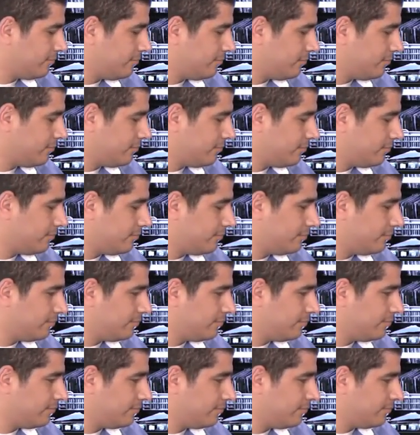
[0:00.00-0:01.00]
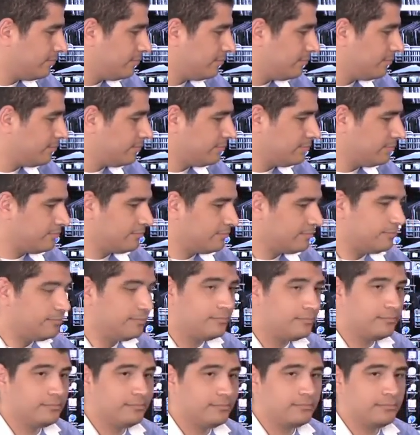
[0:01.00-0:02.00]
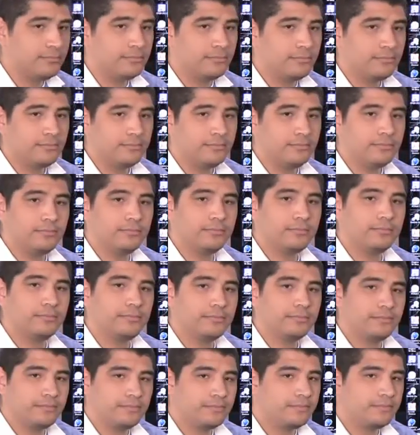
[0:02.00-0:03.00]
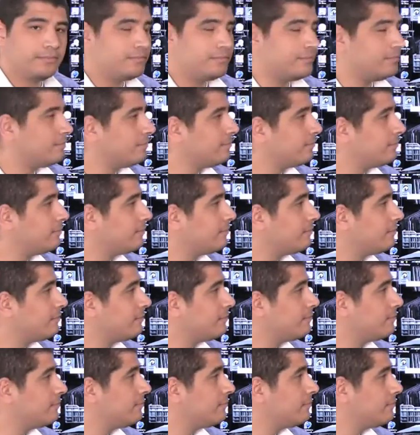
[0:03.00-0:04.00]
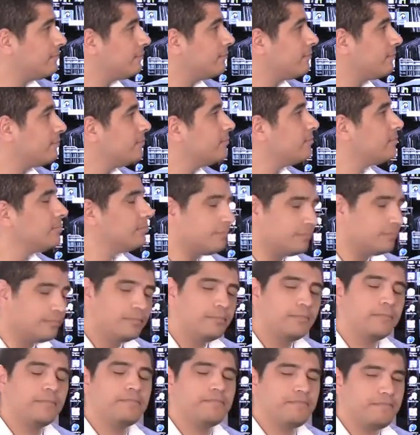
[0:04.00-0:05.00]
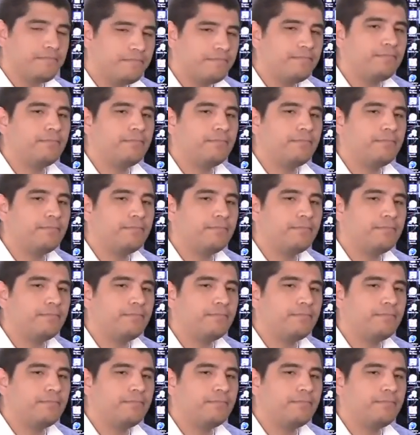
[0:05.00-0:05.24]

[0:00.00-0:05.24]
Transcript: No words are spoken by the person on screen.